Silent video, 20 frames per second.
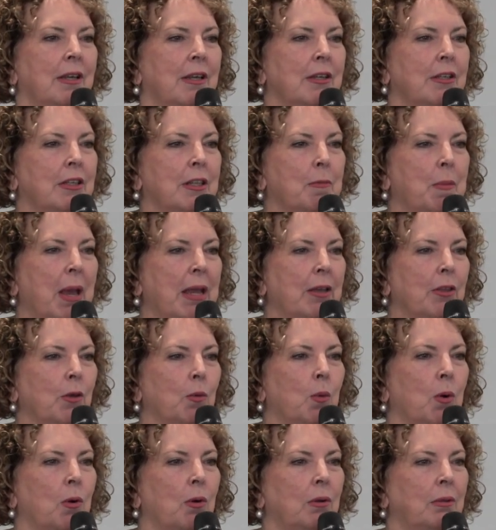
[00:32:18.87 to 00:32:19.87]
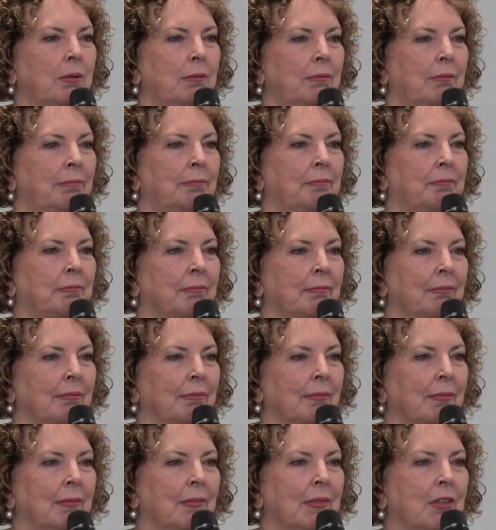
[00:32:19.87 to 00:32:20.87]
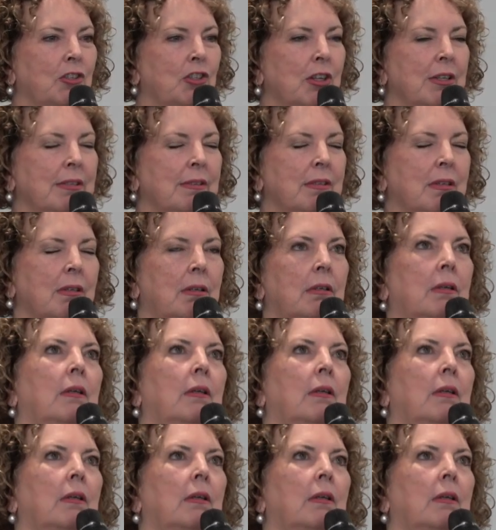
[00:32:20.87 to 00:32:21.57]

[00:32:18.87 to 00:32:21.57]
to the back of the wall. Just,